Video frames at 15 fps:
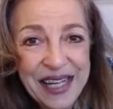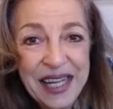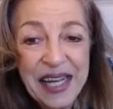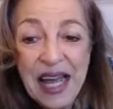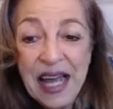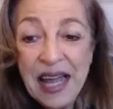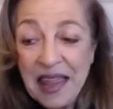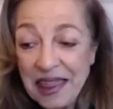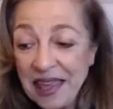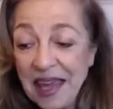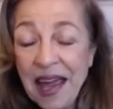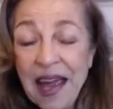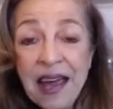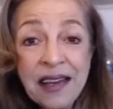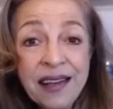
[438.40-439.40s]
And
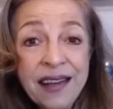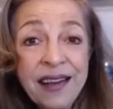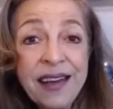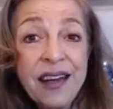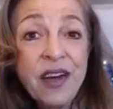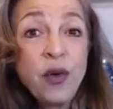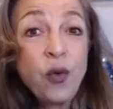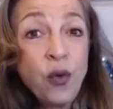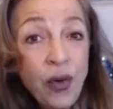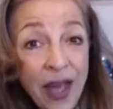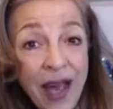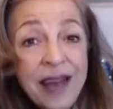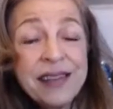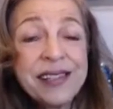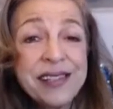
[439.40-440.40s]
then, oh,
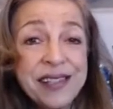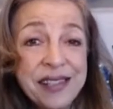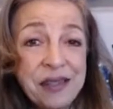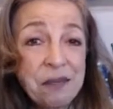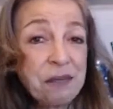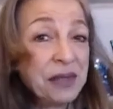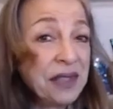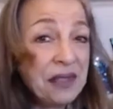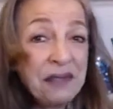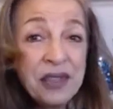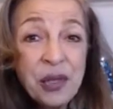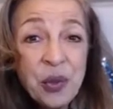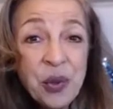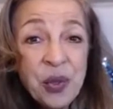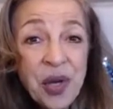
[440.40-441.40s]
yes, believe it
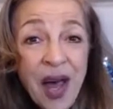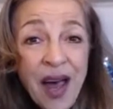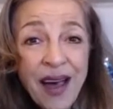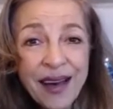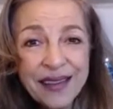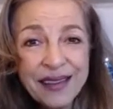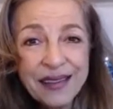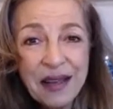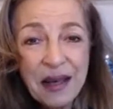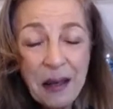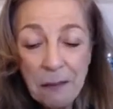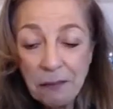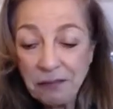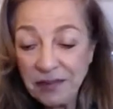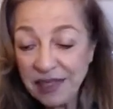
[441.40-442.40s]
or not,
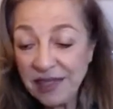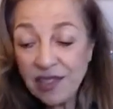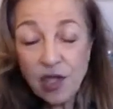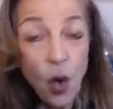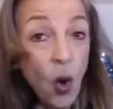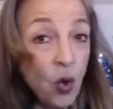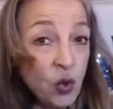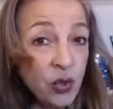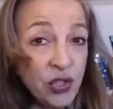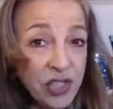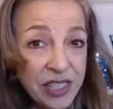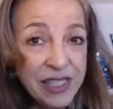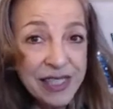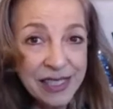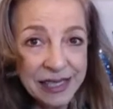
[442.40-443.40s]
this
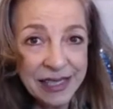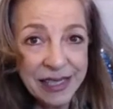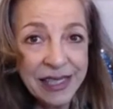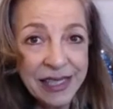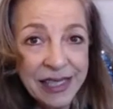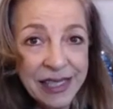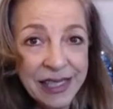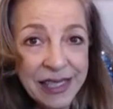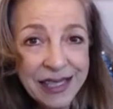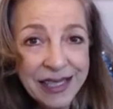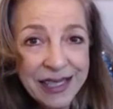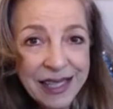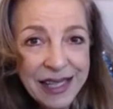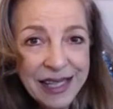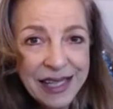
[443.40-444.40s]
OCD
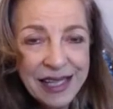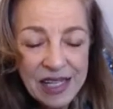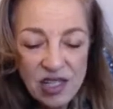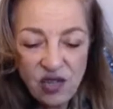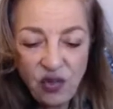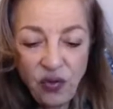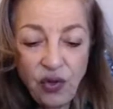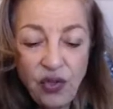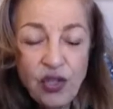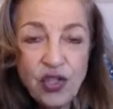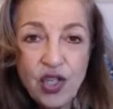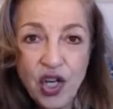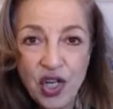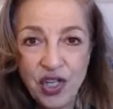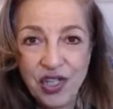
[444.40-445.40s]
is first
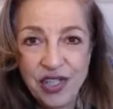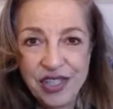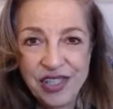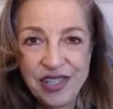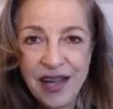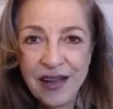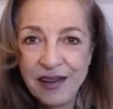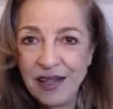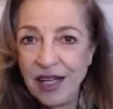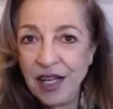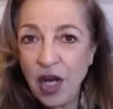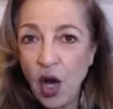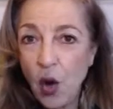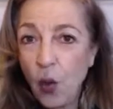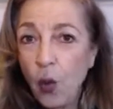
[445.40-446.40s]
understanding
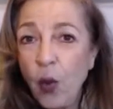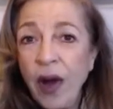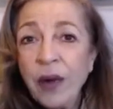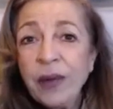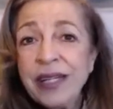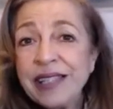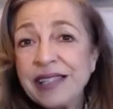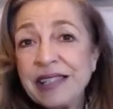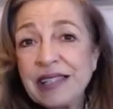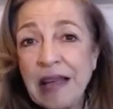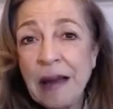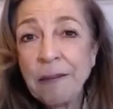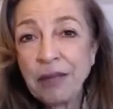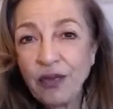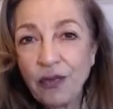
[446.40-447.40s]
where it
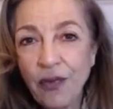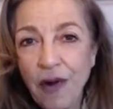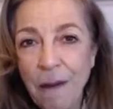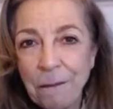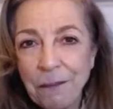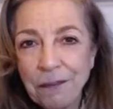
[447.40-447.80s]
stemmed from.